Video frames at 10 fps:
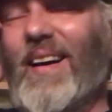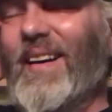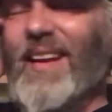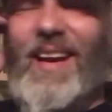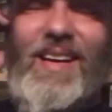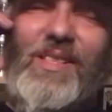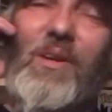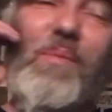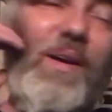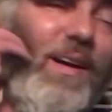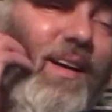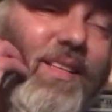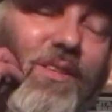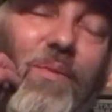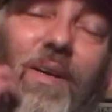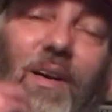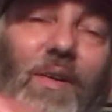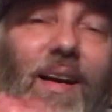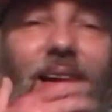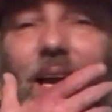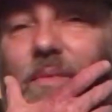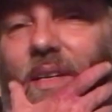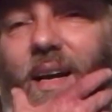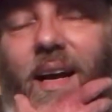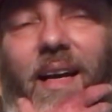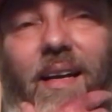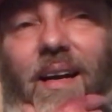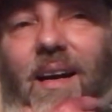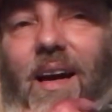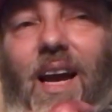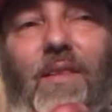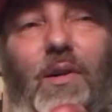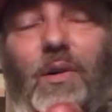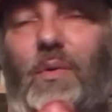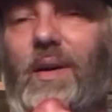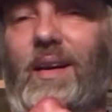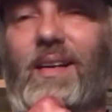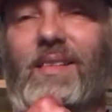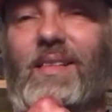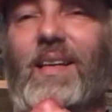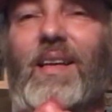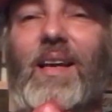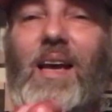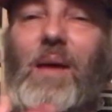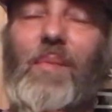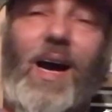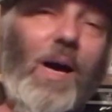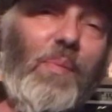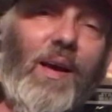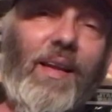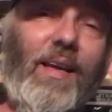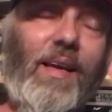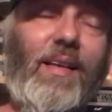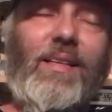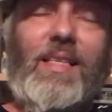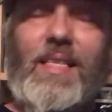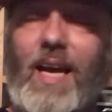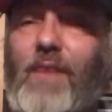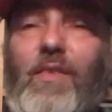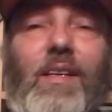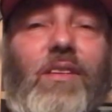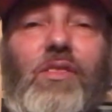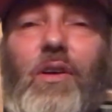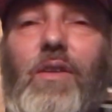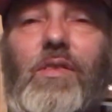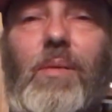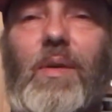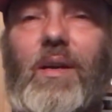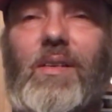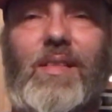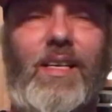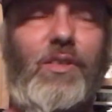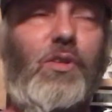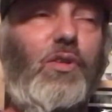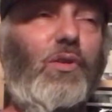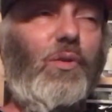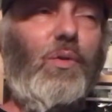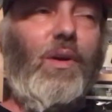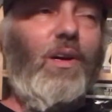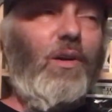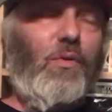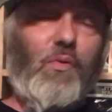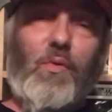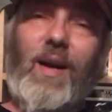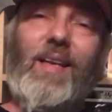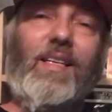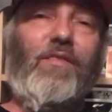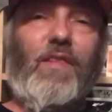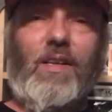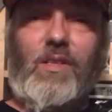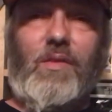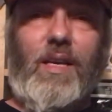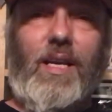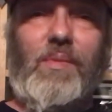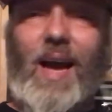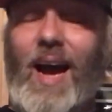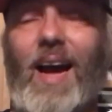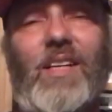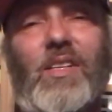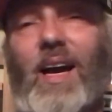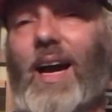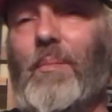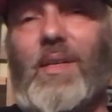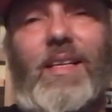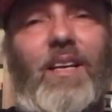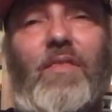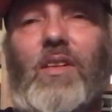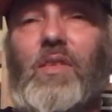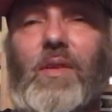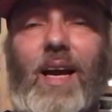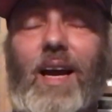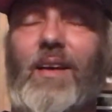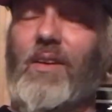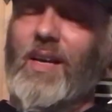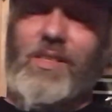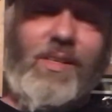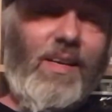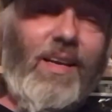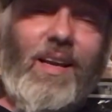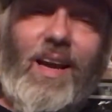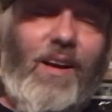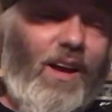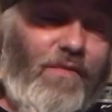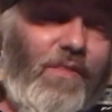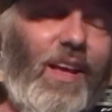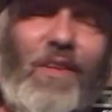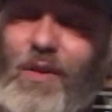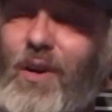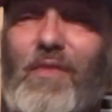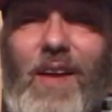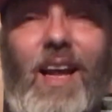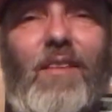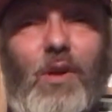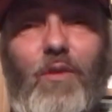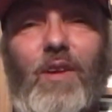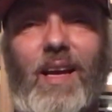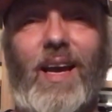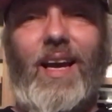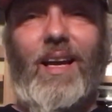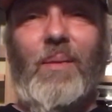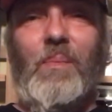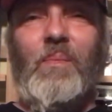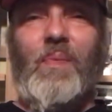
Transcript: Again, it's gonna be a great game tonight. Ever who wins, in my opinion, definitely deserves it because these are two great defensive teams. I'm a defensive guy. You guys, if you're a fan of UVA